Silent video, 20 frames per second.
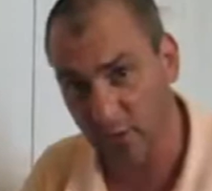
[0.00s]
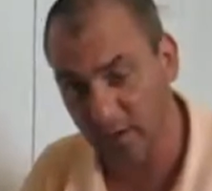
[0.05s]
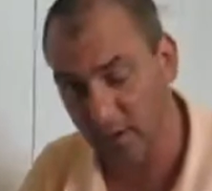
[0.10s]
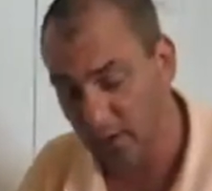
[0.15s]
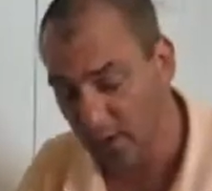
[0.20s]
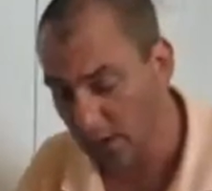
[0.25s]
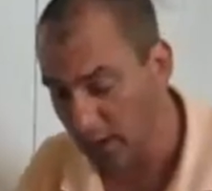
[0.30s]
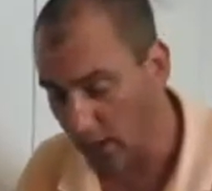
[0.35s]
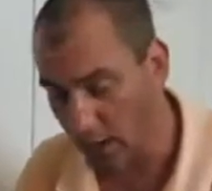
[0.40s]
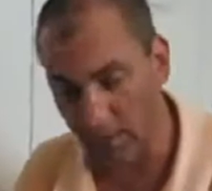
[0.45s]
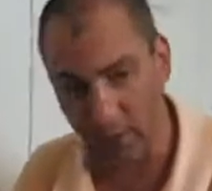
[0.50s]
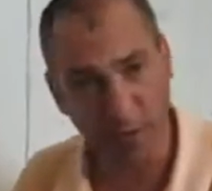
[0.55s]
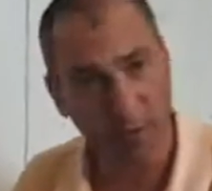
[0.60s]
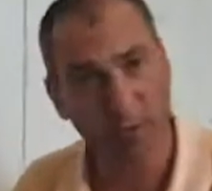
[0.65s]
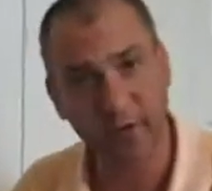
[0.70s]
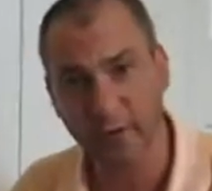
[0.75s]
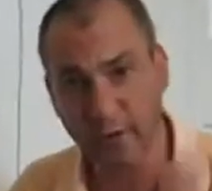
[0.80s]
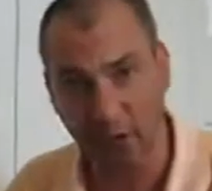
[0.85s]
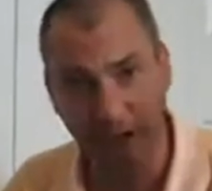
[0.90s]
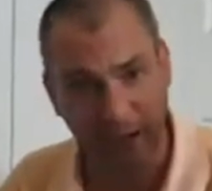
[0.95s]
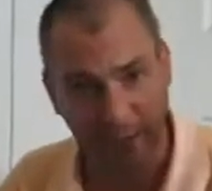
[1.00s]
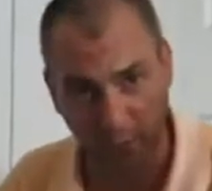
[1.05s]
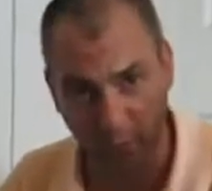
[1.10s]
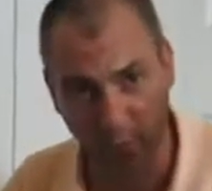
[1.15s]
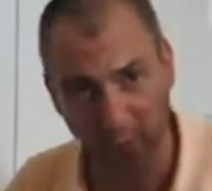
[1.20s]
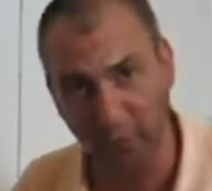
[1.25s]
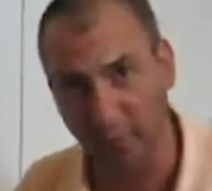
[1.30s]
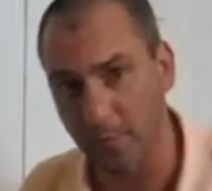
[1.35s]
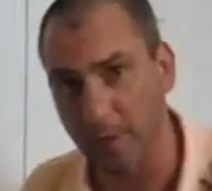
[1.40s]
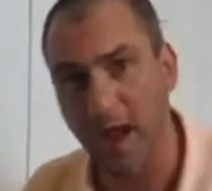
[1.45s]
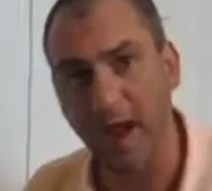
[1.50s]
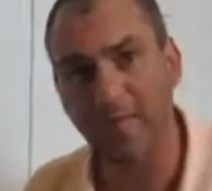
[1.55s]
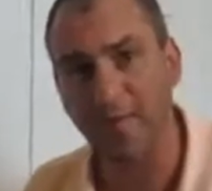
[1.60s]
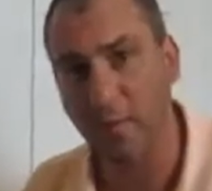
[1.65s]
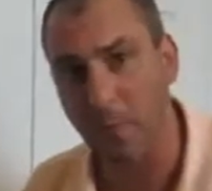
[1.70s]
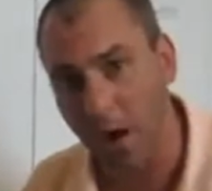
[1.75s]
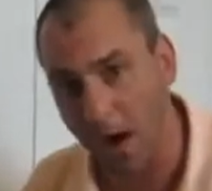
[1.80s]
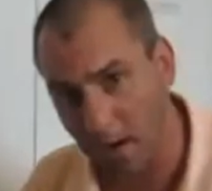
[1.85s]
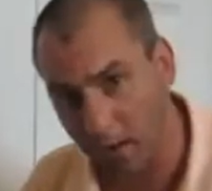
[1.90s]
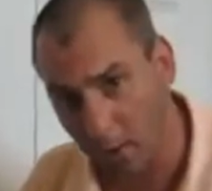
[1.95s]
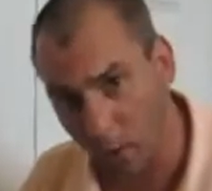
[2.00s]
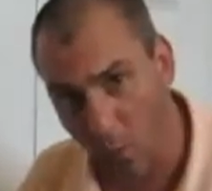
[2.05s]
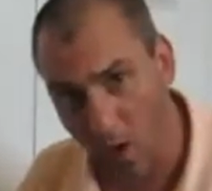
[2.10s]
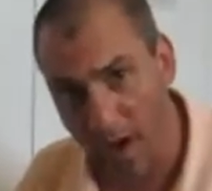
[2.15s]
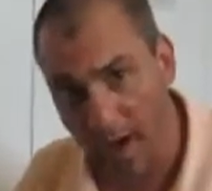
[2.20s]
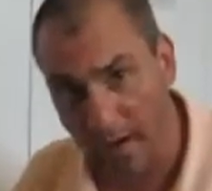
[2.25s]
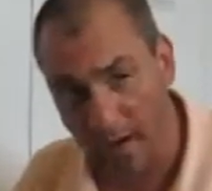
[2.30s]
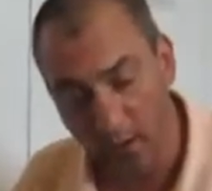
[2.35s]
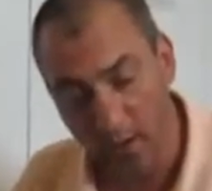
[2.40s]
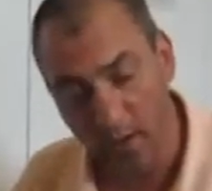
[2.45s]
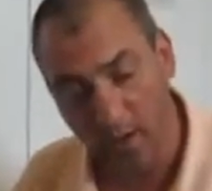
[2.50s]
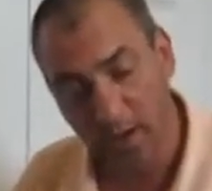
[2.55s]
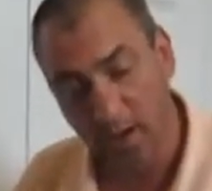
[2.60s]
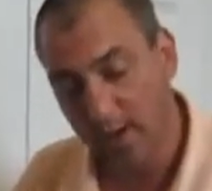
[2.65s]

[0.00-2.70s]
it. I mean, it'll attract dirt from half a mile away.